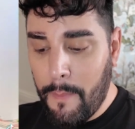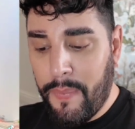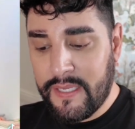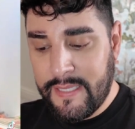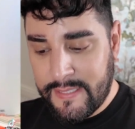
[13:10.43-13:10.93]

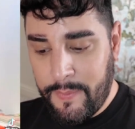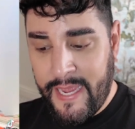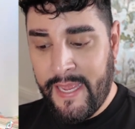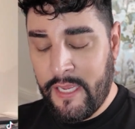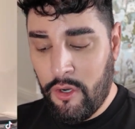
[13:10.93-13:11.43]

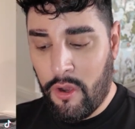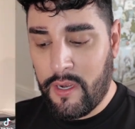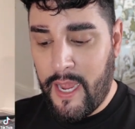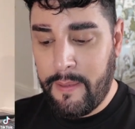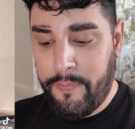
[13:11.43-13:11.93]
participating in
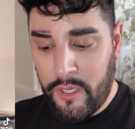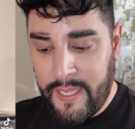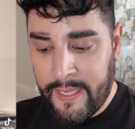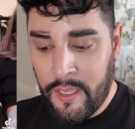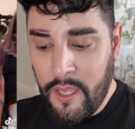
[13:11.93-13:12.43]
online
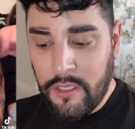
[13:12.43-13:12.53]
bullying.